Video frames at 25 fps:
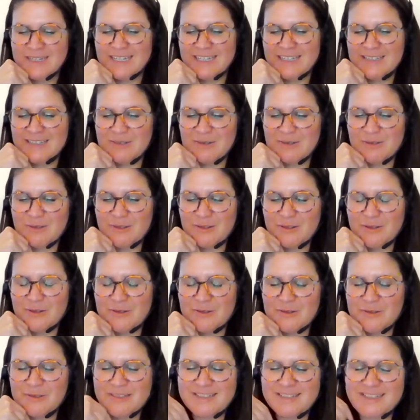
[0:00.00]
it's
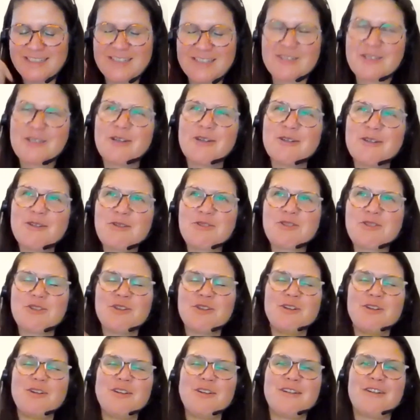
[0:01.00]
also this
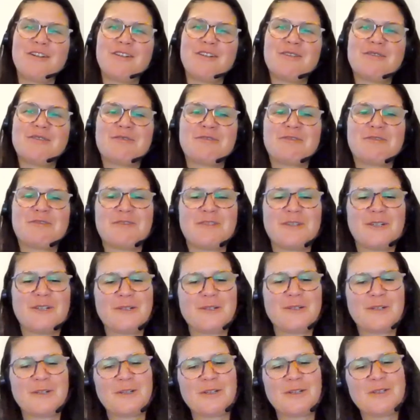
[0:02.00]
culture of
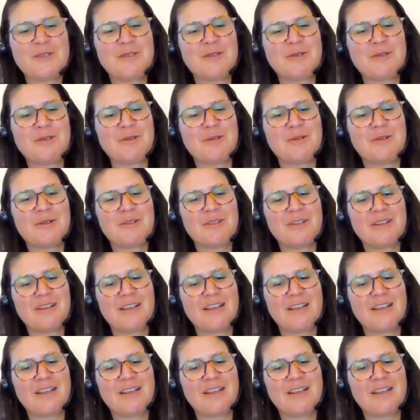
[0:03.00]
uh, you know